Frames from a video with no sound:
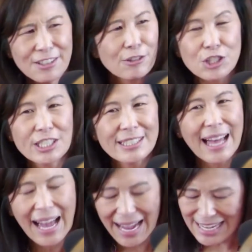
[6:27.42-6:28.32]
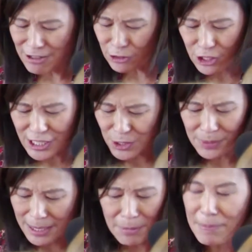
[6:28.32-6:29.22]
Jill, just
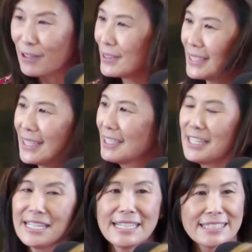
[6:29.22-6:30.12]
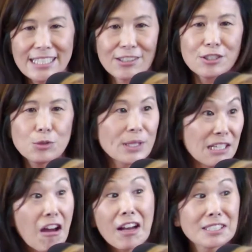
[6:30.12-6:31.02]
when I'm about to tell you what
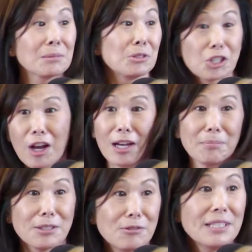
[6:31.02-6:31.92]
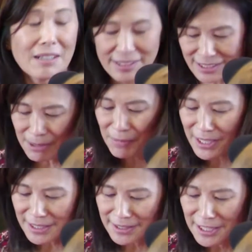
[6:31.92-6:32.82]
an awesome job you did on
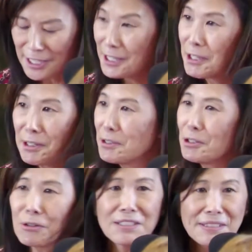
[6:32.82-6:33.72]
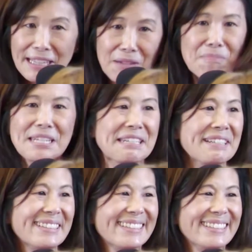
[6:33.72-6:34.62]
something, you don't even let
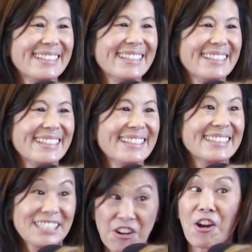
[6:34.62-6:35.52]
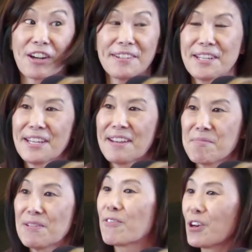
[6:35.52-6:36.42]
me start
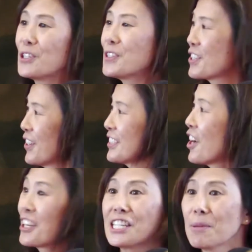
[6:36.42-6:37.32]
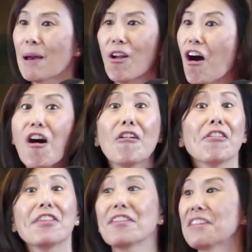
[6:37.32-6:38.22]
before you start talking about all
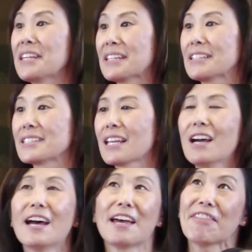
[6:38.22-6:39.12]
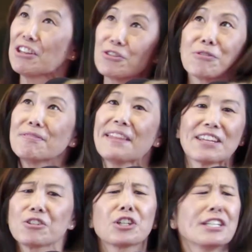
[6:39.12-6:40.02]
the things that
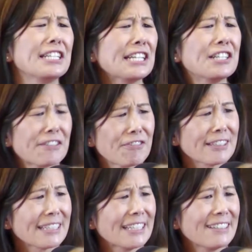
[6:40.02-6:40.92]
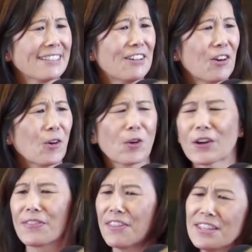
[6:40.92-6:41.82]
you could have done differently,
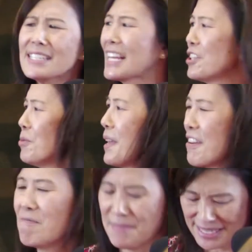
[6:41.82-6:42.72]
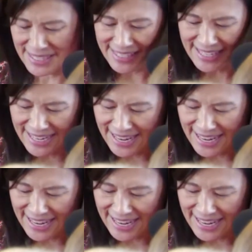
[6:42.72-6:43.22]
or the things that you may have missed.